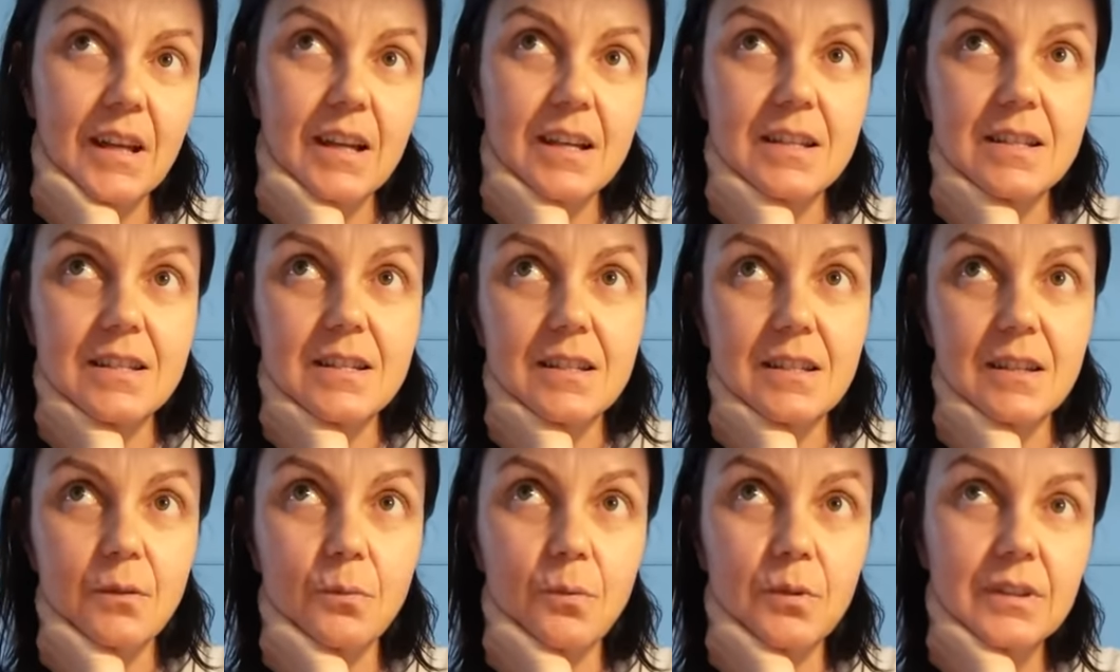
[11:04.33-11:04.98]
and
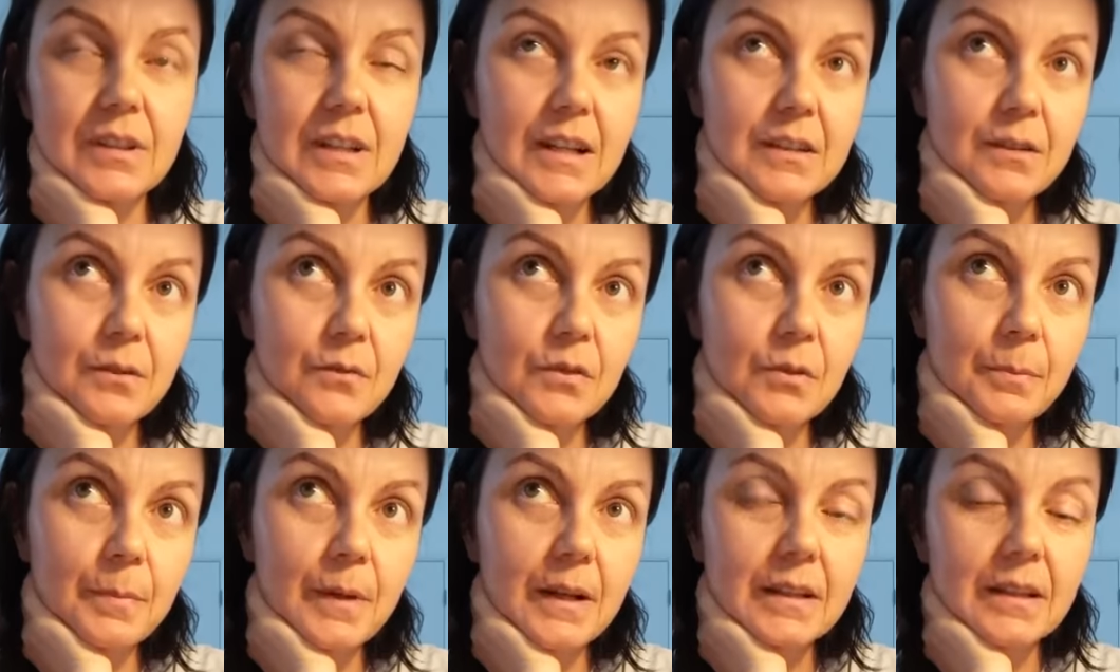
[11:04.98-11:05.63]
see what kind of
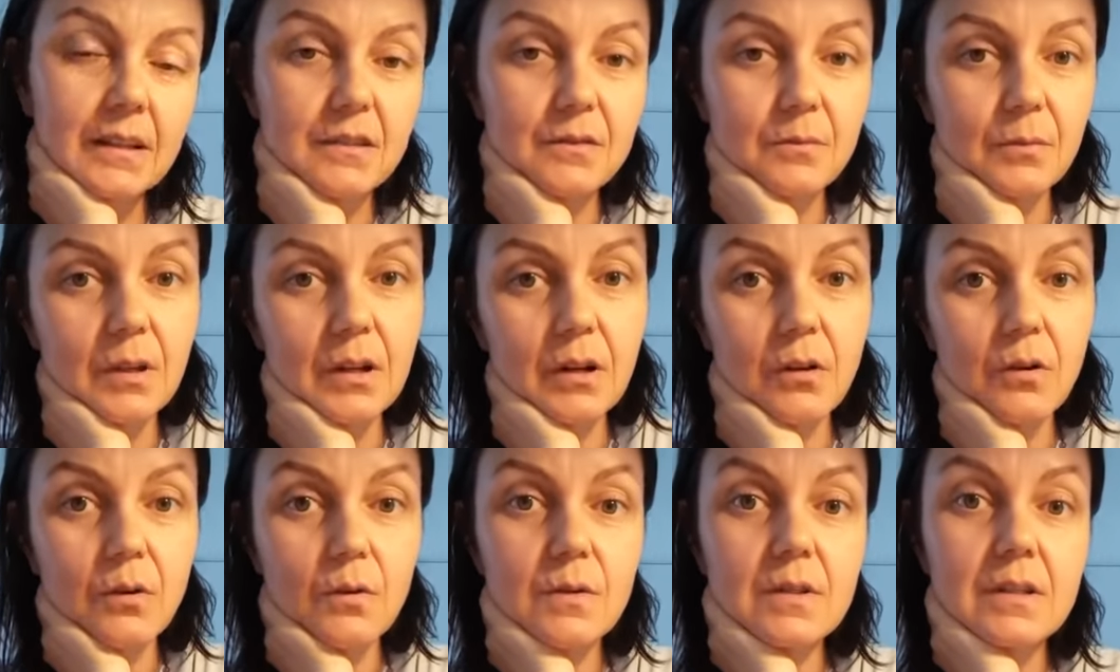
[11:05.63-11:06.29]
the patterns we
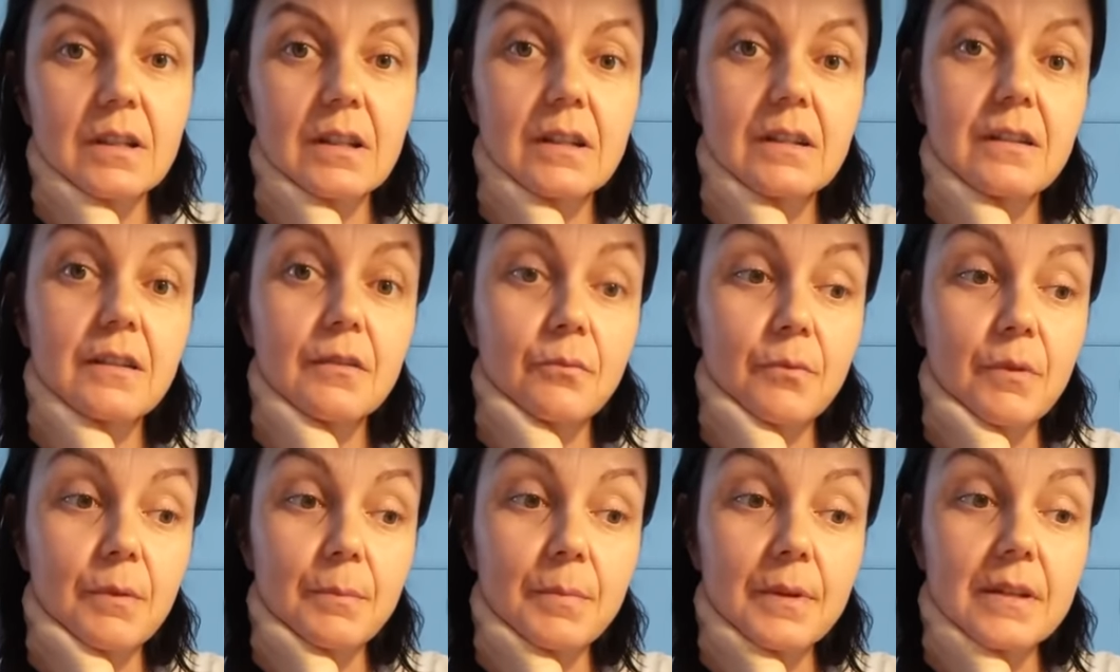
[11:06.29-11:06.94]
constantly
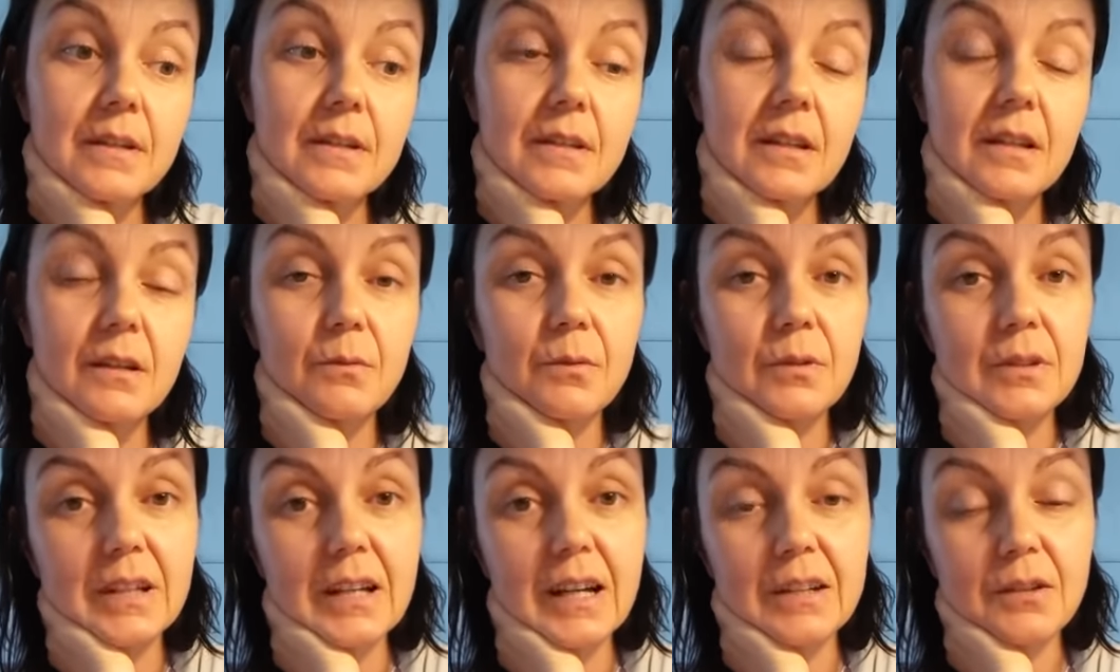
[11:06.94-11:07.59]
repeating,
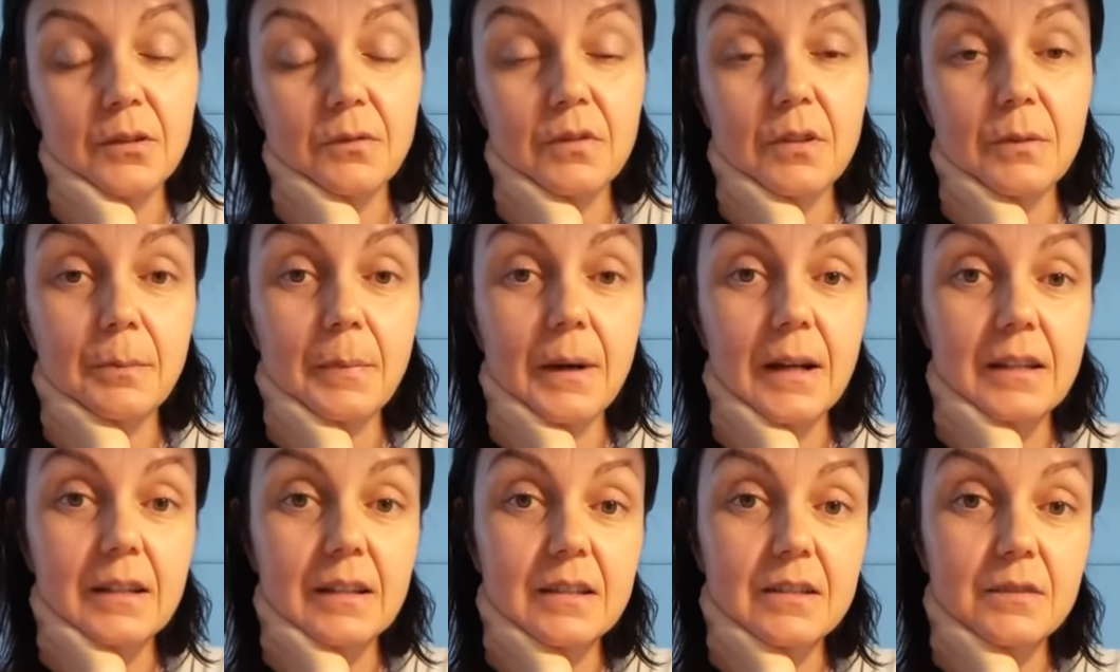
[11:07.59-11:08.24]
what kind of the
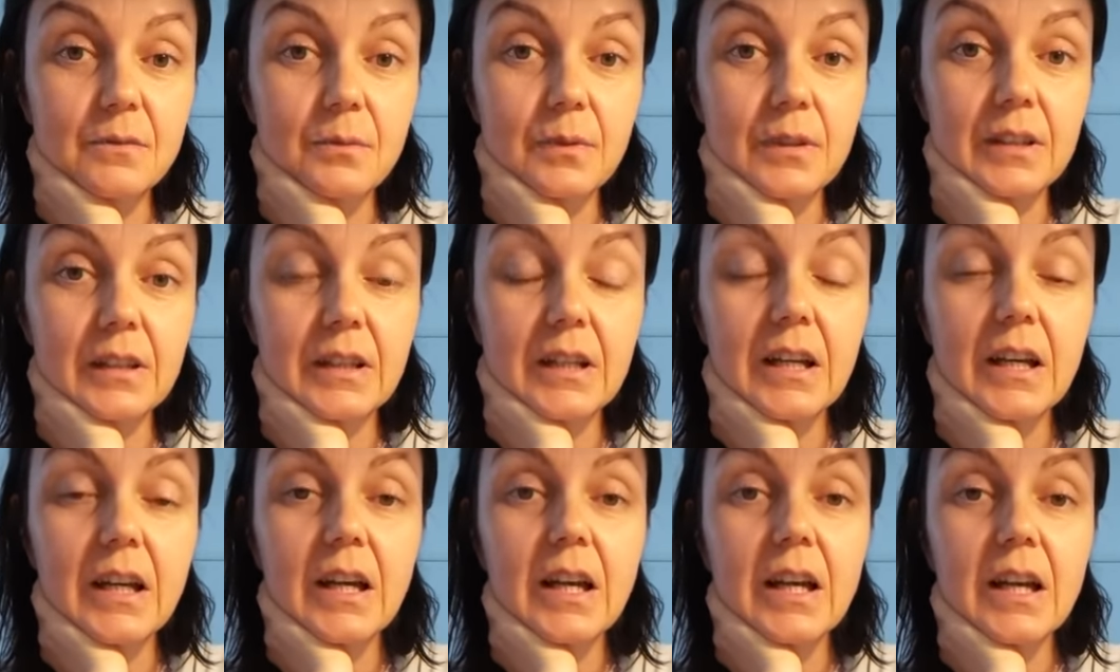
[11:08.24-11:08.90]
patterns
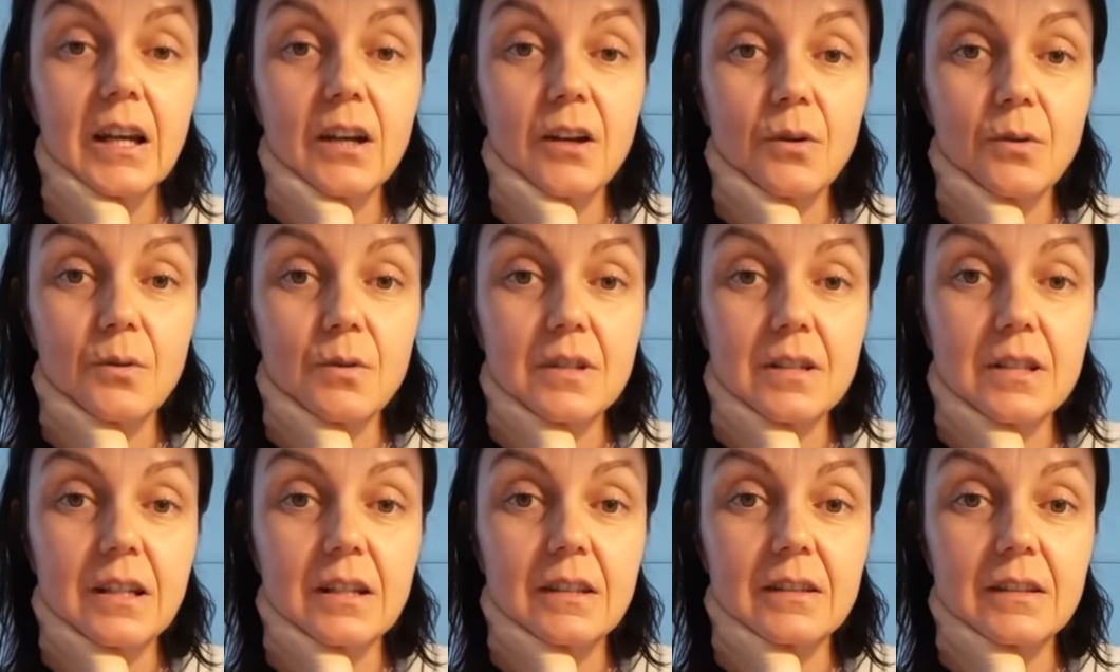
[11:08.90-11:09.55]
we
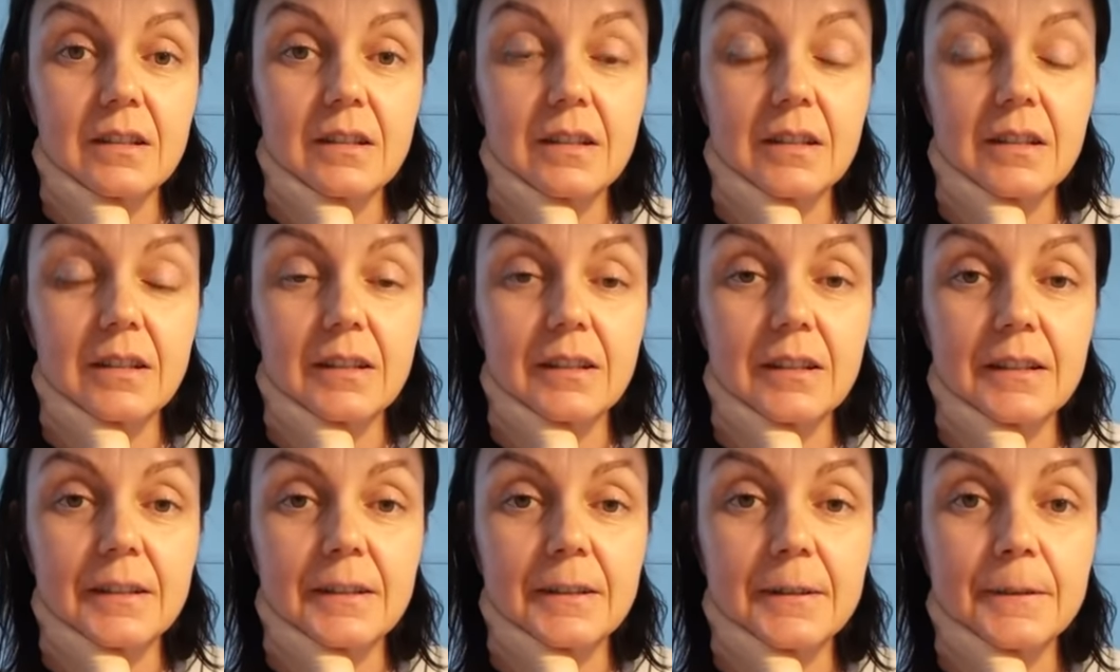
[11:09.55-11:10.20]

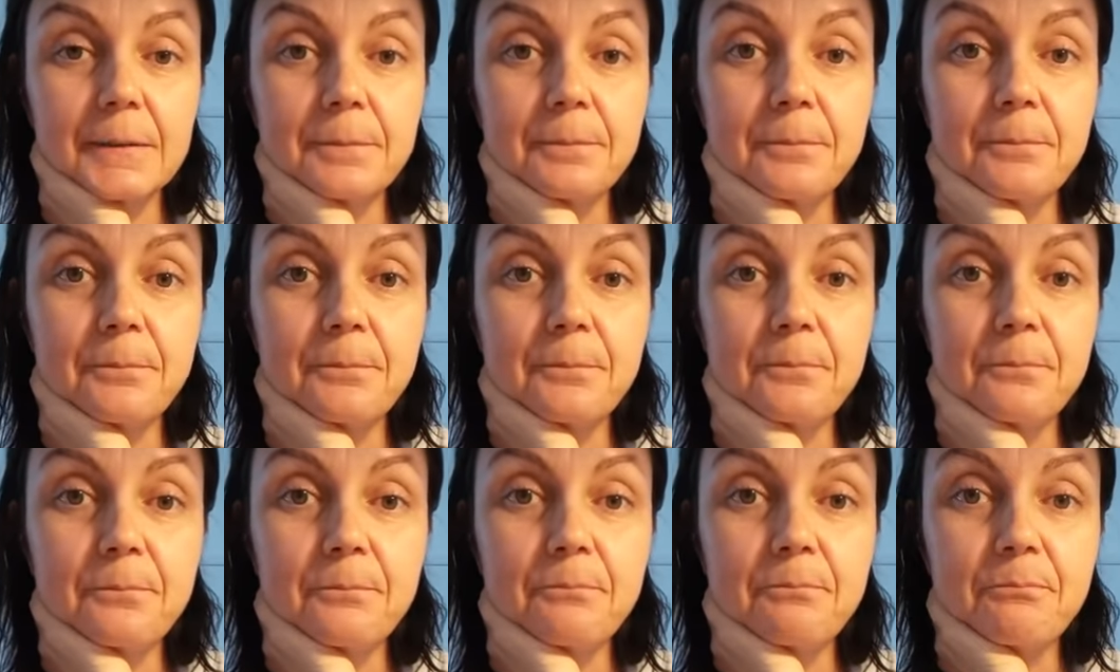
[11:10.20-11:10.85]
constantly
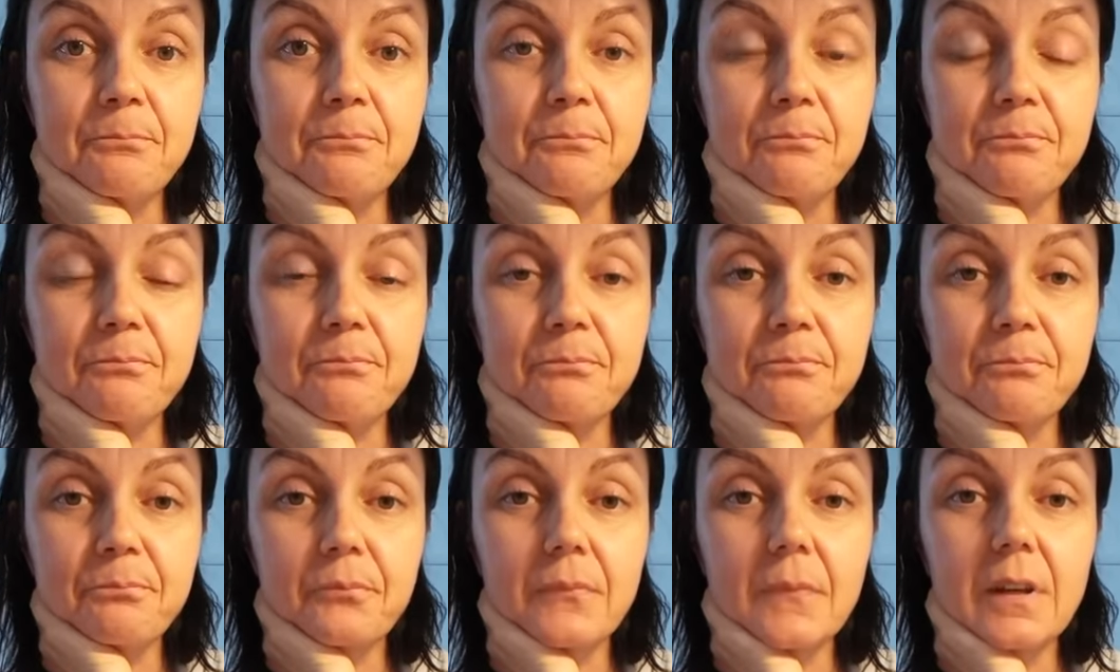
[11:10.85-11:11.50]
um,
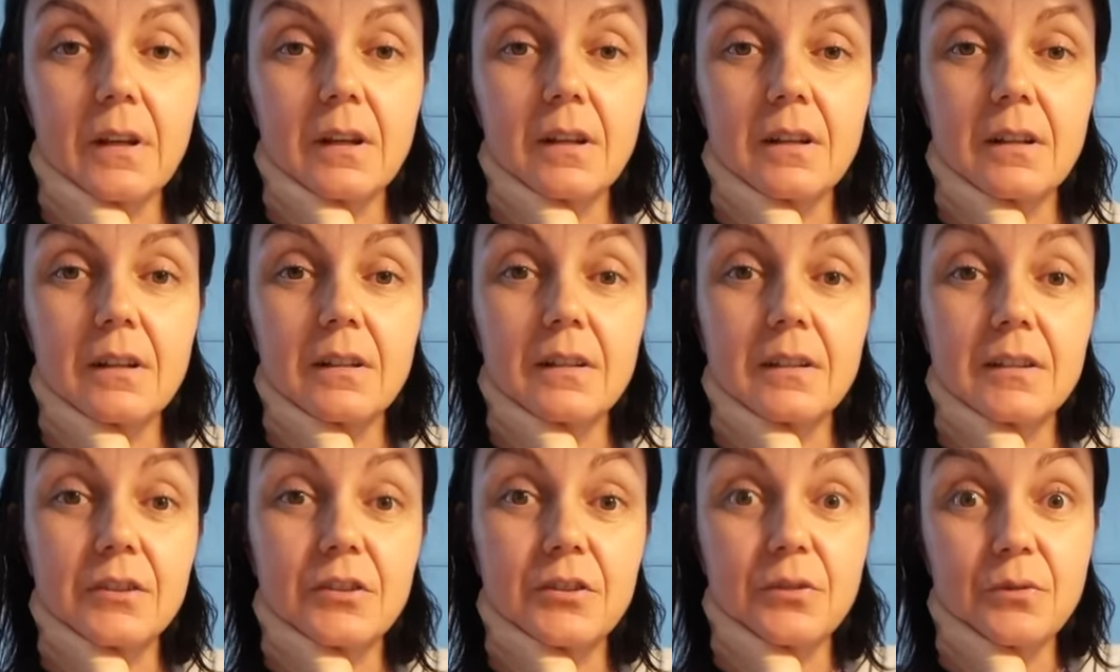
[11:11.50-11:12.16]

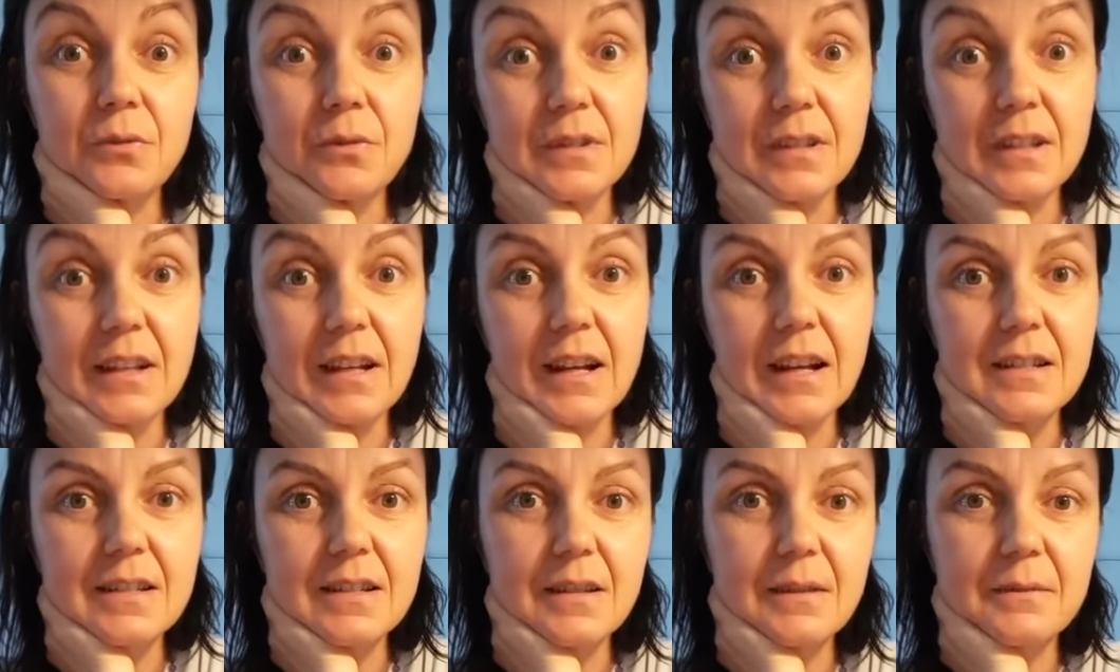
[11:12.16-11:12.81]
uh, using
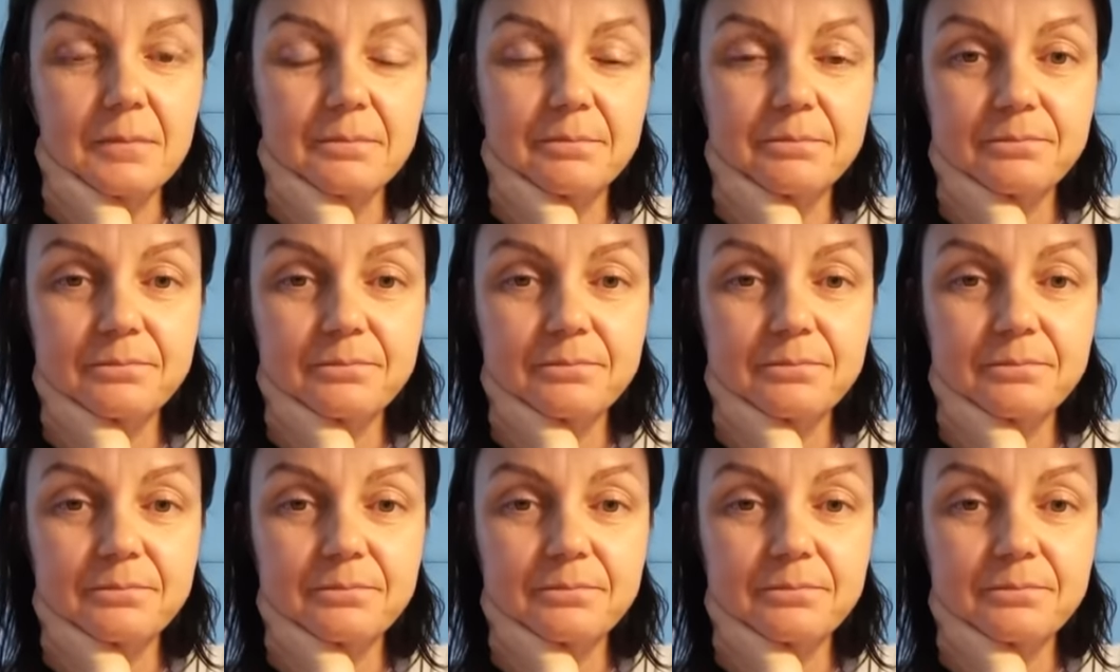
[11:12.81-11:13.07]
as a